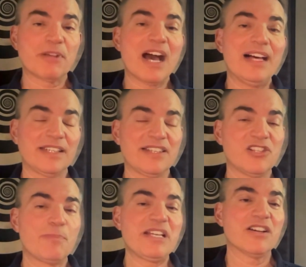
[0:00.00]
Collins
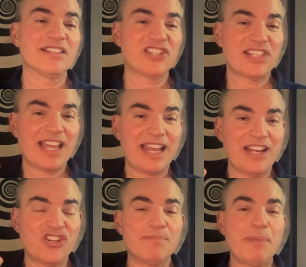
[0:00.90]
speak on
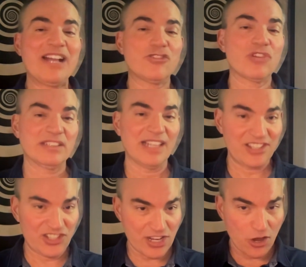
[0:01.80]
stage and Patrick
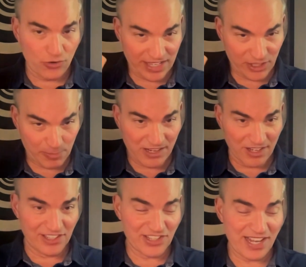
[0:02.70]
Lencioni speak
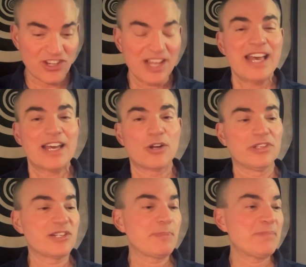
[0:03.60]
on stage and all
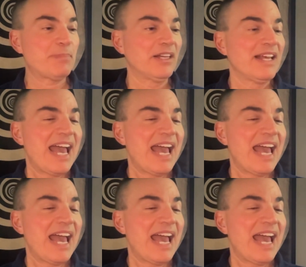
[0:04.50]
these people.